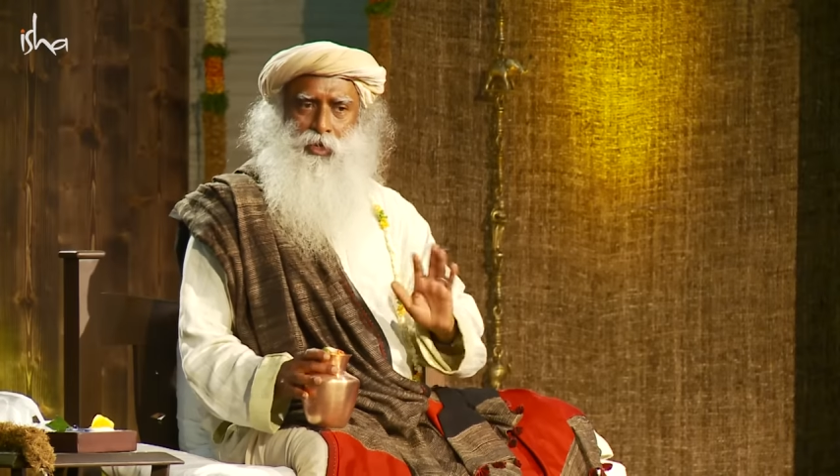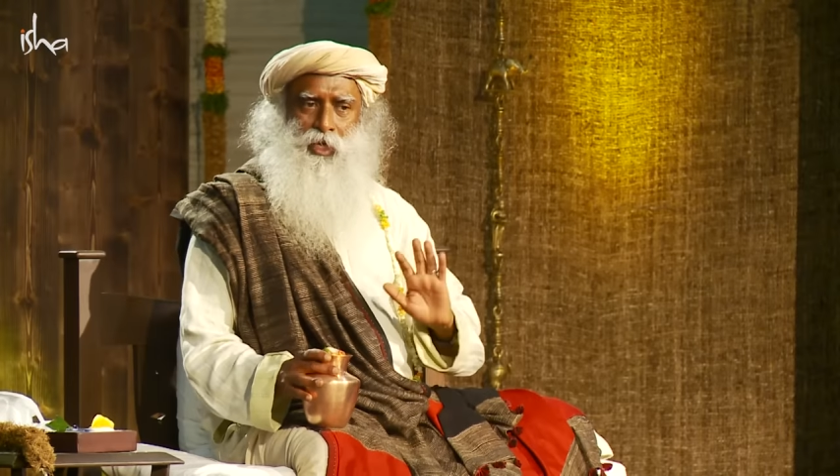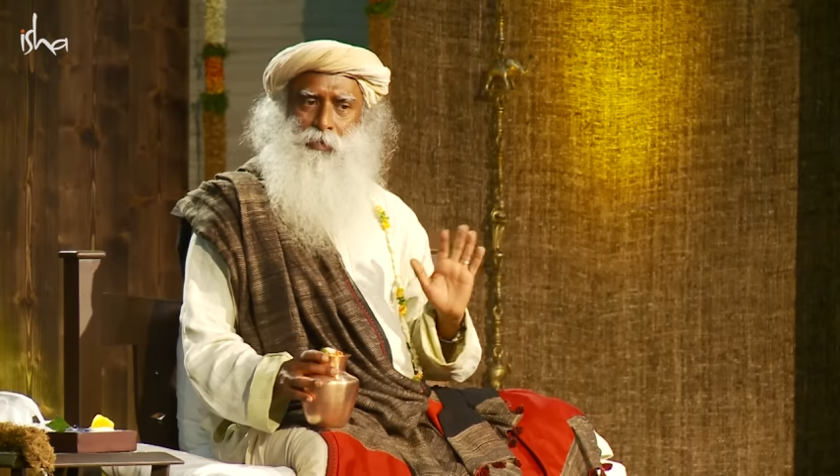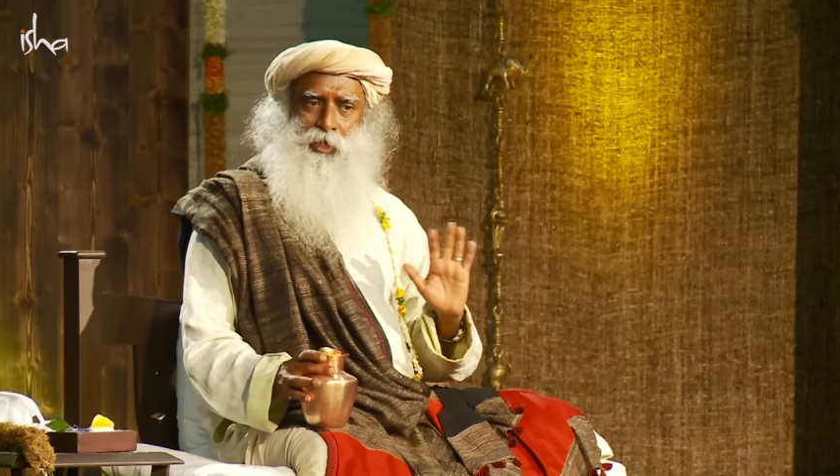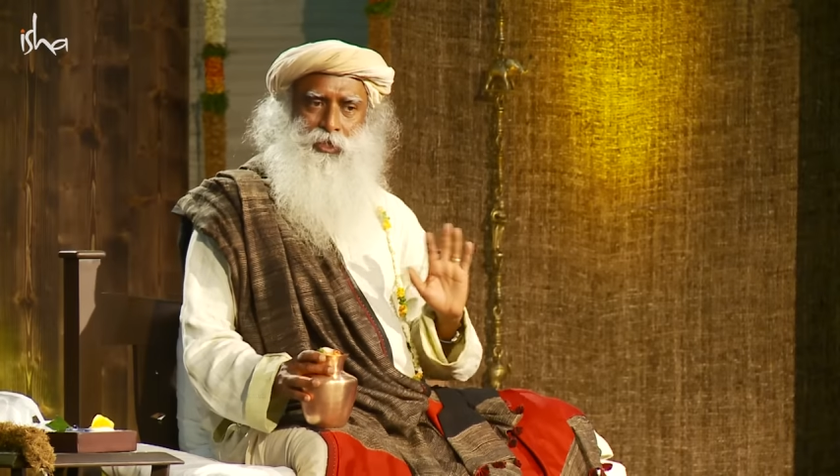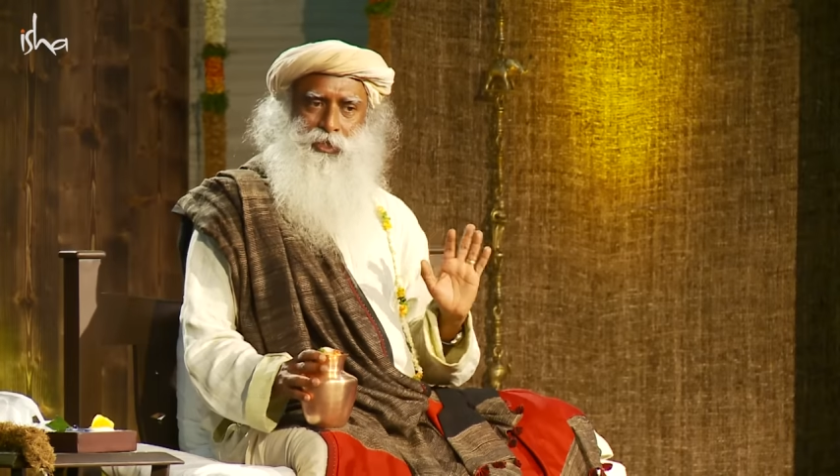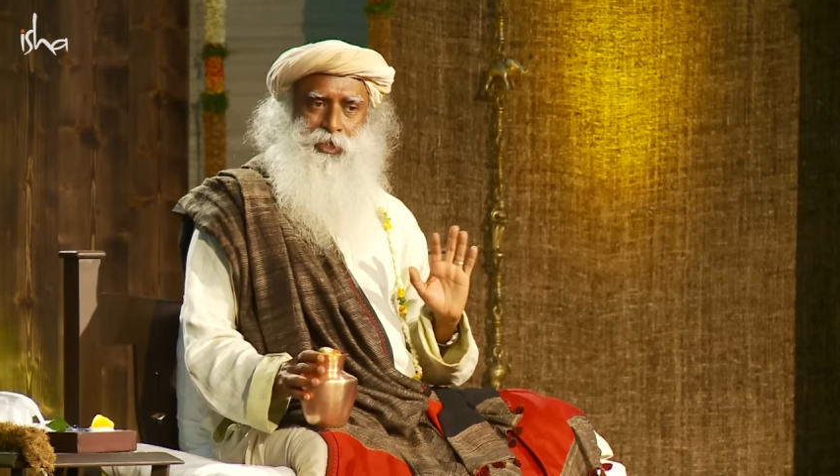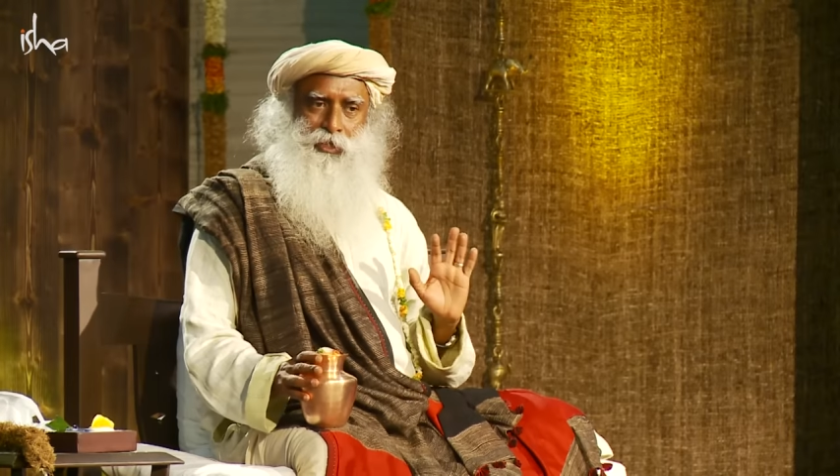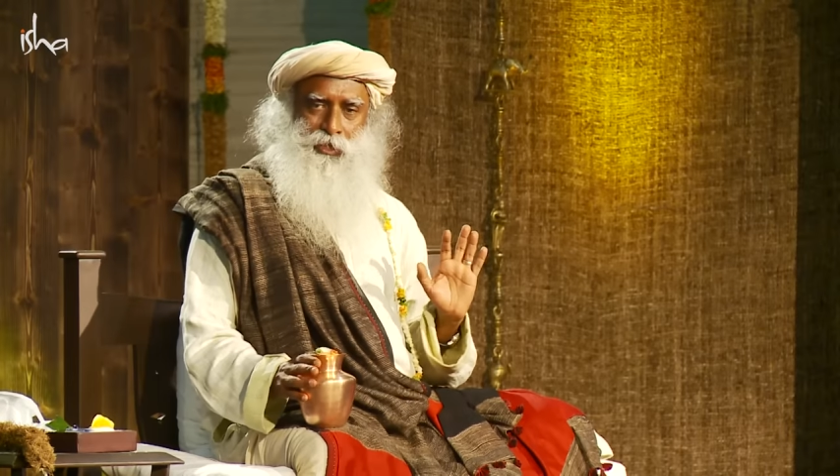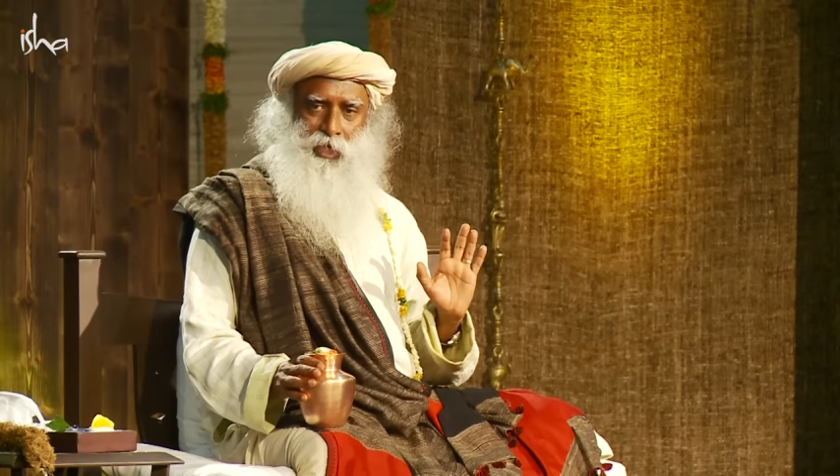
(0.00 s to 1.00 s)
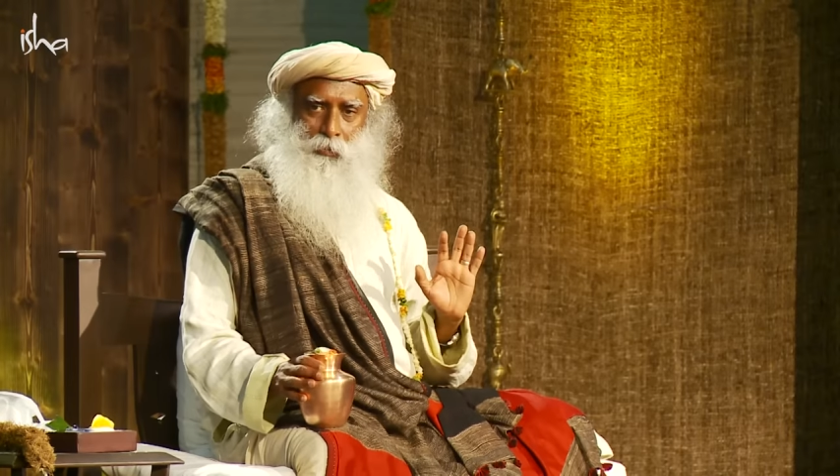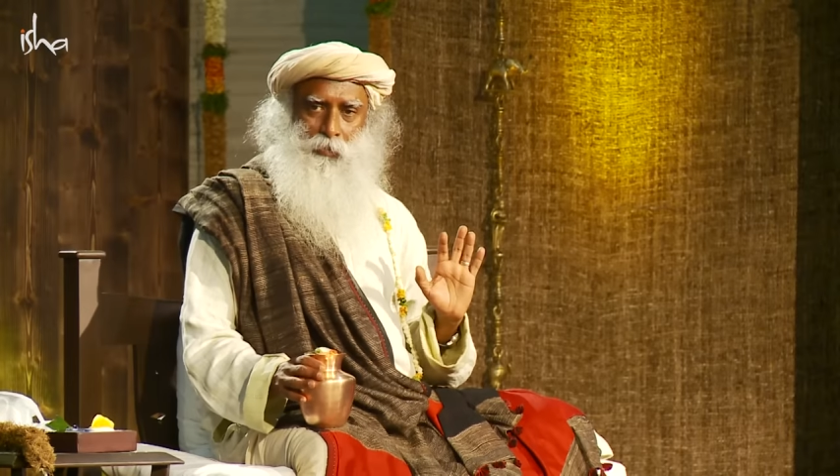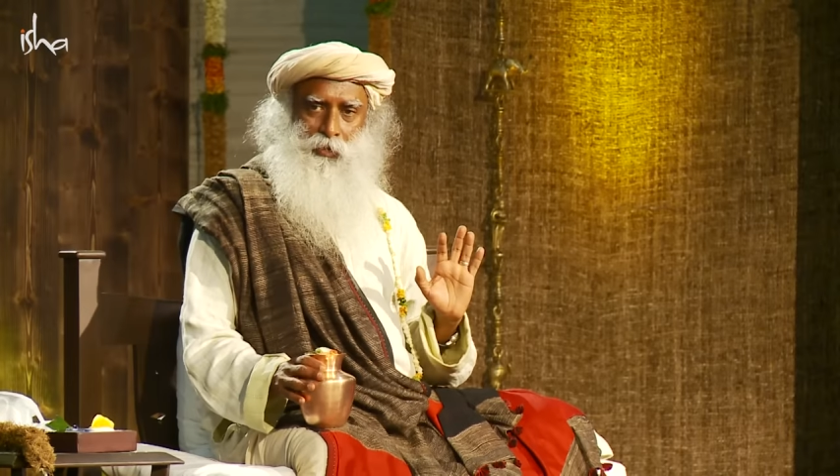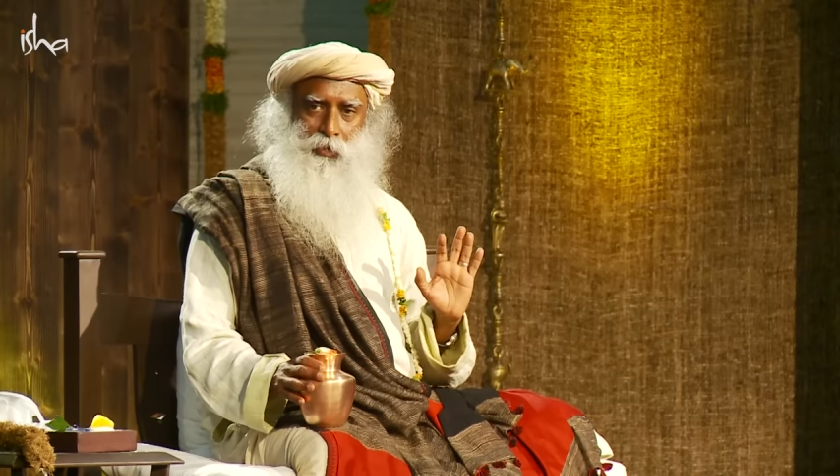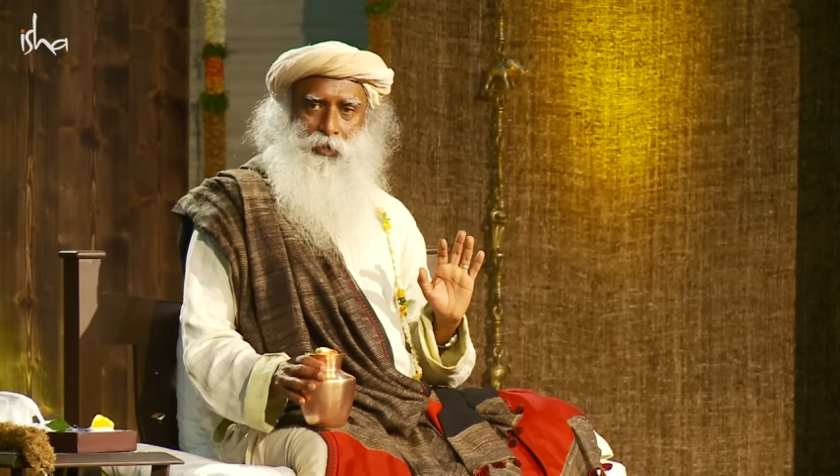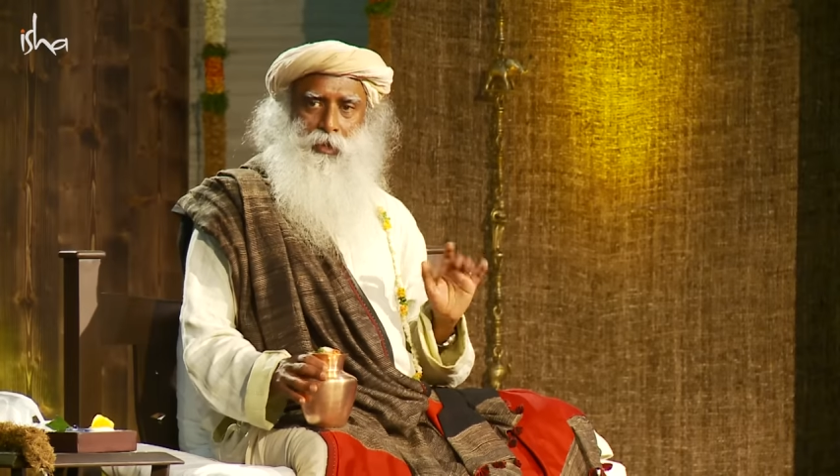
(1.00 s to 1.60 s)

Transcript: chemical change is happening.